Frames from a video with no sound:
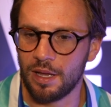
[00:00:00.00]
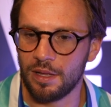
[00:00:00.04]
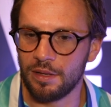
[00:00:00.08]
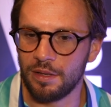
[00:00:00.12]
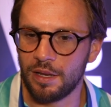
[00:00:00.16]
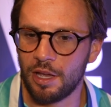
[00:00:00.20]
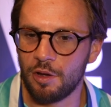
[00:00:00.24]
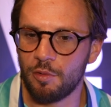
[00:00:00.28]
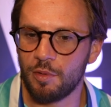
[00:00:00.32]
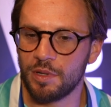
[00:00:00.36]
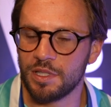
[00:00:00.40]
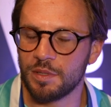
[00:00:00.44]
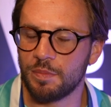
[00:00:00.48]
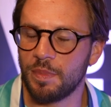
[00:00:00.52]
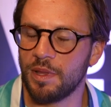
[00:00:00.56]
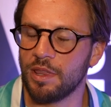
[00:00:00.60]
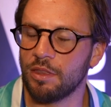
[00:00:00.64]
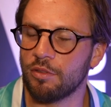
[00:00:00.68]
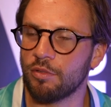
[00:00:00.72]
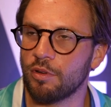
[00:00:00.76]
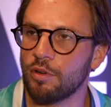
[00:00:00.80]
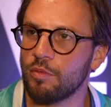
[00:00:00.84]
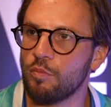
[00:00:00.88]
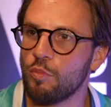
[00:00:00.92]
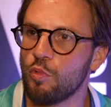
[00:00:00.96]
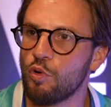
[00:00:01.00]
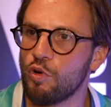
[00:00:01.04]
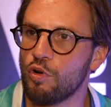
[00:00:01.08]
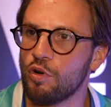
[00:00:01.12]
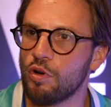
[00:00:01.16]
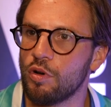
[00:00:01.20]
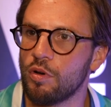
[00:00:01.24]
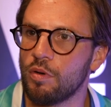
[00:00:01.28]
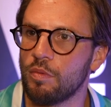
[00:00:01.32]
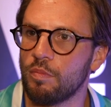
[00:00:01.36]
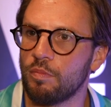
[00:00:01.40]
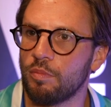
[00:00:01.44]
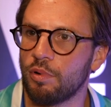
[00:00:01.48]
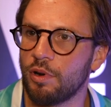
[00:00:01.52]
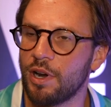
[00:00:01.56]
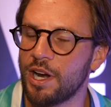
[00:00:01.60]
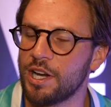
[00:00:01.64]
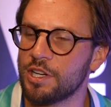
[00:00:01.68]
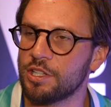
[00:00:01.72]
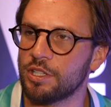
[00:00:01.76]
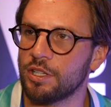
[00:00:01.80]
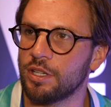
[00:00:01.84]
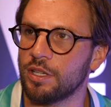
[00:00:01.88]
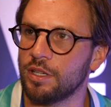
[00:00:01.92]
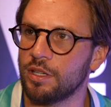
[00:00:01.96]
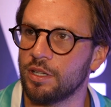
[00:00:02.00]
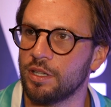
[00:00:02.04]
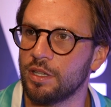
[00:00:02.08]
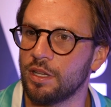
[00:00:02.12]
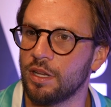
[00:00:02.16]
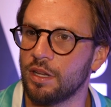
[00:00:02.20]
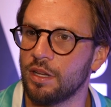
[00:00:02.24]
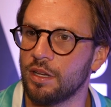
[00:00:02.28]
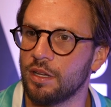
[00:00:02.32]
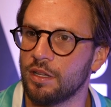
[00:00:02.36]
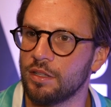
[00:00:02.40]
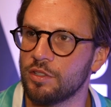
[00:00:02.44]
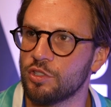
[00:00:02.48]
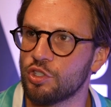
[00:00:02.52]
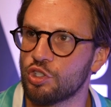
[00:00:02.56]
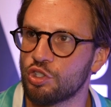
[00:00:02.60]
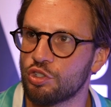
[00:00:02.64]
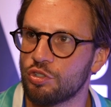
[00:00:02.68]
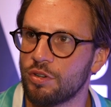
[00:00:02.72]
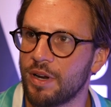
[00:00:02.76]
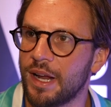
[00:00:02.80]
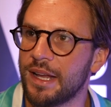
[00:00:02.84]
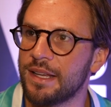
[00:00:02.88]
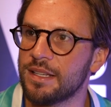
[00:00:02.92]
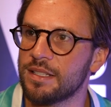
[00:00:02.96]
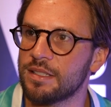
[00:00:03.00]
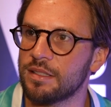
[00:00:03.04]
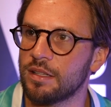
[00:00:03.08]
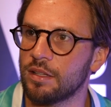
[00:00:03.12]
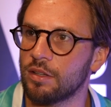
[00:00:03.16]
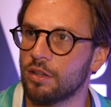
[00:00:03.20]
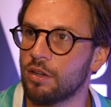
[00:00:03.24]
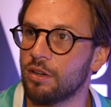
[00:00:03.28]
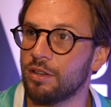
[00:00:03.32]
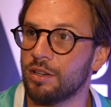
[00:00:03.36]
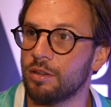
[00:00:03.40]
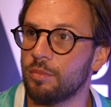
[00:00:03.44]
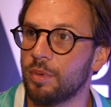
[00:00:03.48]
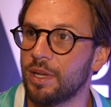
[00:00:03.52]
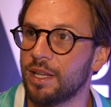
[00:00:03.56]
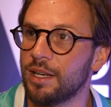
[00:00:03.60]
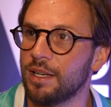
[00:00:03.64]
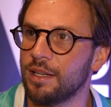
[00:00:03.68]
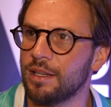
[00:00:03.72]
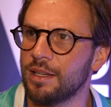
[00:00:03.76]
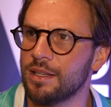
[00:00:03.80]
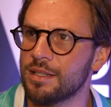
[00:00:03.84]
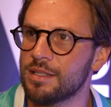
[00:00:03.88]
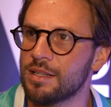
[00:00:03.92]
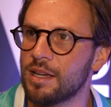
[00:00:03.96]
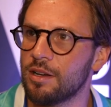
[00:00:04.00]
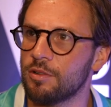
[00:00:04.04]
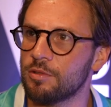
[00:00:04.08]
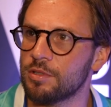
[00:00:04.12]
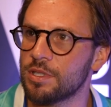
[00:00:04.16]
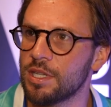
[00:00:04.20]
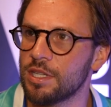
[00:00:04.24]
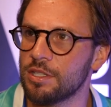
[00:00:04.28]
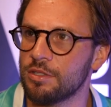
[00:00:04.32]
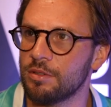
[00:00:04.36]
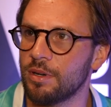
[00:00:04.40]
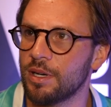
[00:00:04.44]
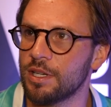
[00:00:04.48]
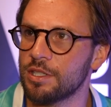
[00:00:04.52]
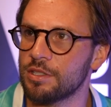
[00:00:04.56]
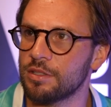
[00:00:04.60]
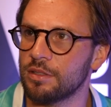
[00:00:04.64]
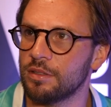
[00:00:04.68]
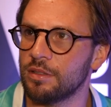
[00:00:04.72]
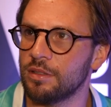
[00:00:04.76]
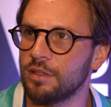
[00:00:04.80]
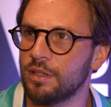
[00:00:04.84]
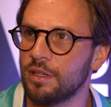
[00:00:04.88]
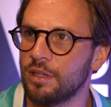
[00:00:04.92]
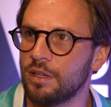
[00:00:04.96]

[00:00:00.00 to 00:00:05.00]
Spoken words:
no one's been through more pressure and stress than Conor Benn in this whole situation.